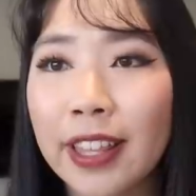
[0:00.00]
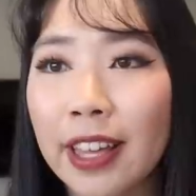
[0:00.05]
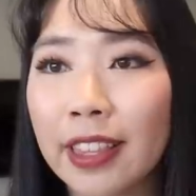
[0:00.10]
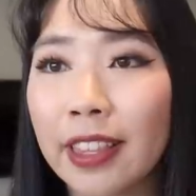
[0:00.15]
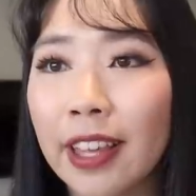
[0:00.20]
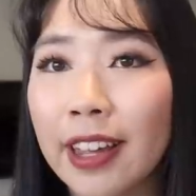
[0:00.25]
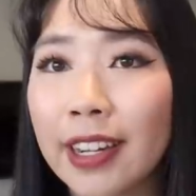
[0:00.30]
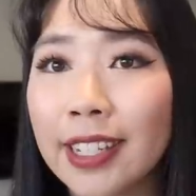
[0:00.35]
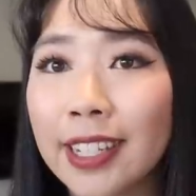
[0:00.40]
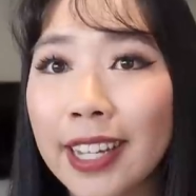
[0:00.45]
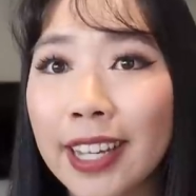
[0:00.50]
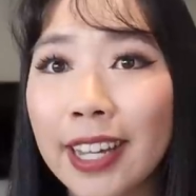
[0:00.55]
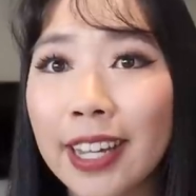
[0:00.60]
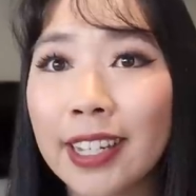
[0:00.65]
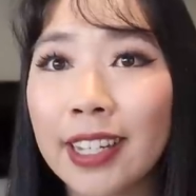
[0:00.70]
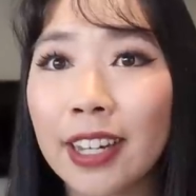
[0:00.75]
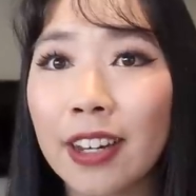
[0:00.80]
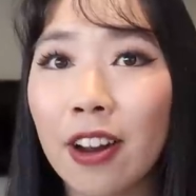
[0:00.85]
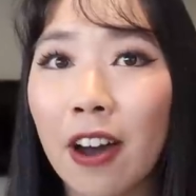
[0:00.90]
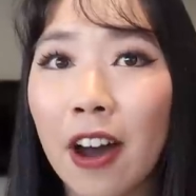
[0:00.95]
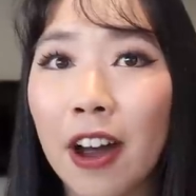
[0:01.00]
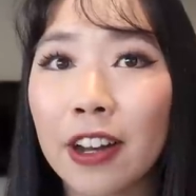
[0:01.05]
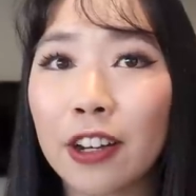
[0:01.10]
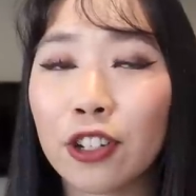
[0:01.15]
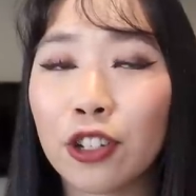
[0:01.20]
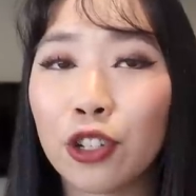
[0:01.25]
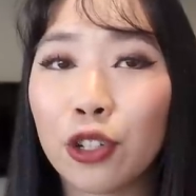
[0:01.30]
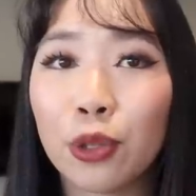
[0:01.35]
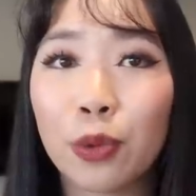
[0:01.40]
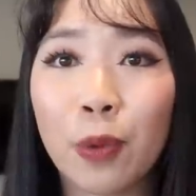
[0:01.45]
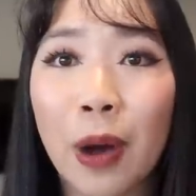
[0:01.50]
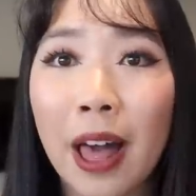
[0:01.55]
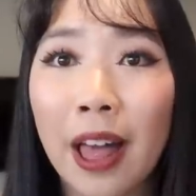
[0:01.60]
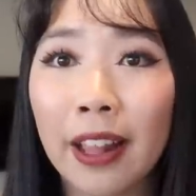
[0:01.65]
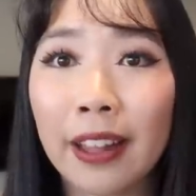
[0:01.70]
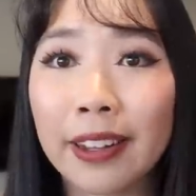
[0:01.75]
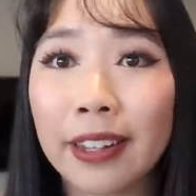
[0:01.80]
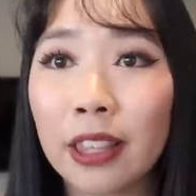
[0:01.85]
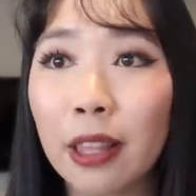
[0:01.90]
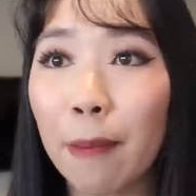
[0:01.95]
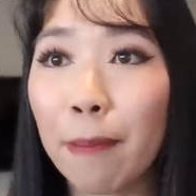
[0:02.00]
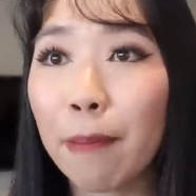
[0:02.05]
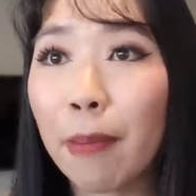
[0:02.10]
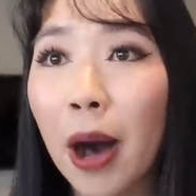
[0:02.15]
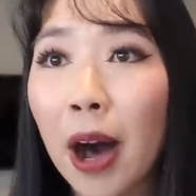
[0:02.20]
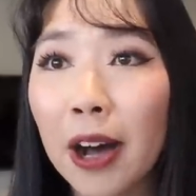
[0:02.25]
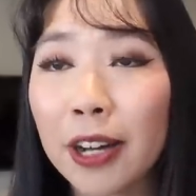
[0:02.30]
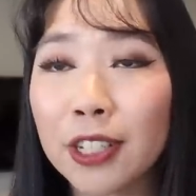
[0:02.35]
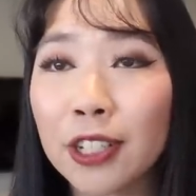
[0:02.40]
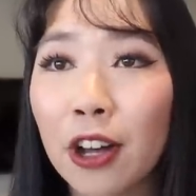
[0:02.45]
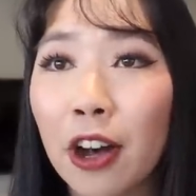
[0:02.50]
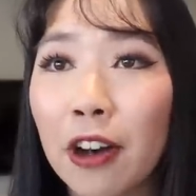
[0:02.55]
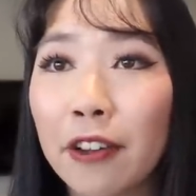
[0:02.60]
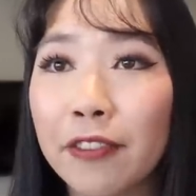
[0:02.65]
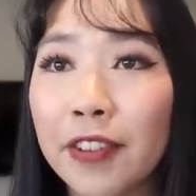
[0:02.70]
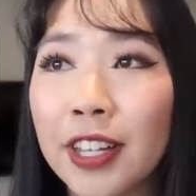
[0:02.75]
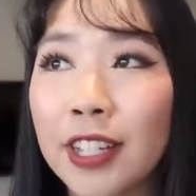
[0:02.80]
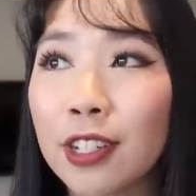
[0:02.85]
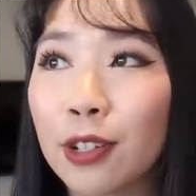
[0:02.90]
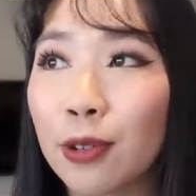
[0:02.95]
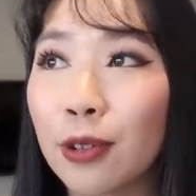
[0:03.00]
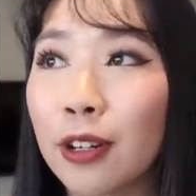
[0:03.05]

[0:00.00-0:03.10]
that they did not do well in the box office,